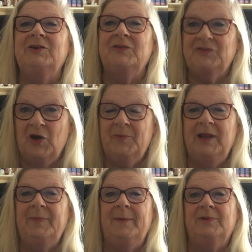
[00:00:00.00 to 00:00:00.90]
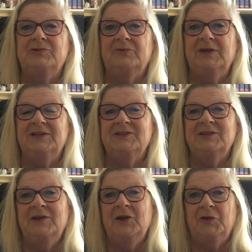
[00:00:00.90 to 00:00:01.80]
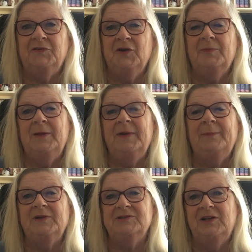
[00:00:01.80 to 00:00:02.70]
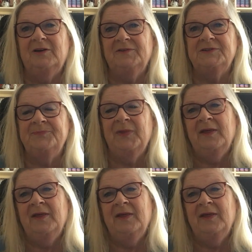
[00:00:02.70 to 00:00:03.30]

so many people to read it and so many people to love it.